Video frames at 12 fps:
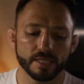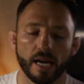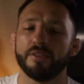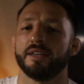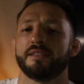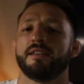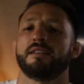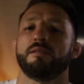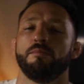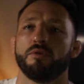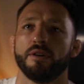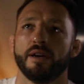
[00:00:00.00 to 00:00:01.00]
think it's
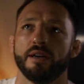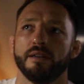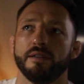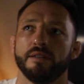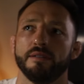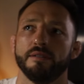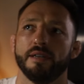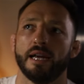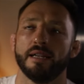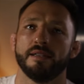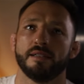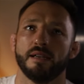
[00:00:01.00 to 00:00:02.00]
Dustin Poirier
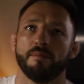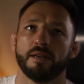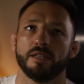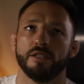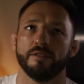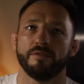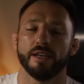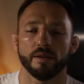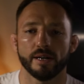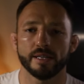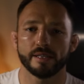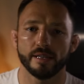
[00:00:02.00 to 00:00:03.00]
and Islam Makhachev.
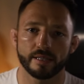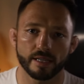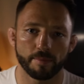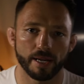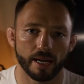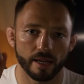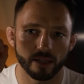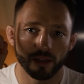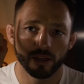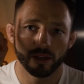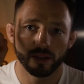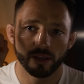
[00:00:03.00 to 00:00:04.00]
Anyways, it's coming out.
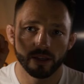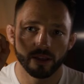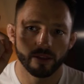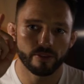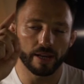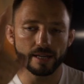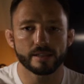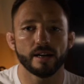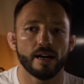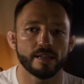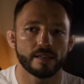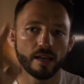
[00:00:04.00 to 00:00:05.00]
Thanks,
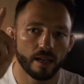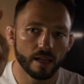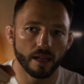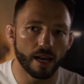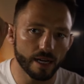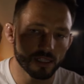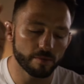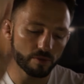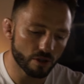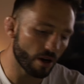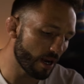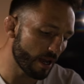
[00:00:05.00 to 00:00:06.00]
guys. Like,
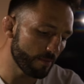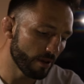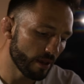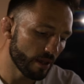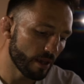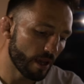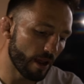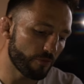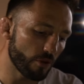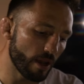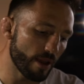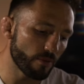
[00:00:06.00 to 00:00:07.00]
subscribe. If
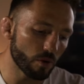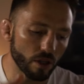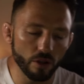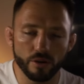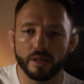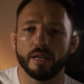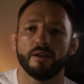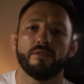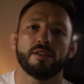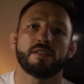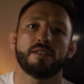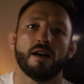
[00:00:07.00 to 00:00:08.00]
you ever want to learn any of
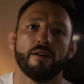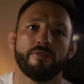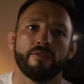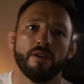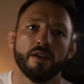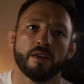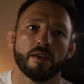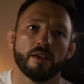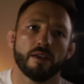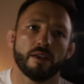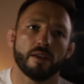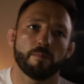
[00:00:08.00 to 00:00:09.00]
this stuff,
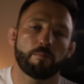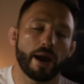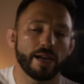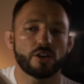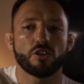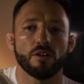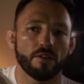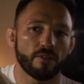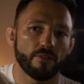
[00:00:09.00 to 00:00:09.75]
Patreon is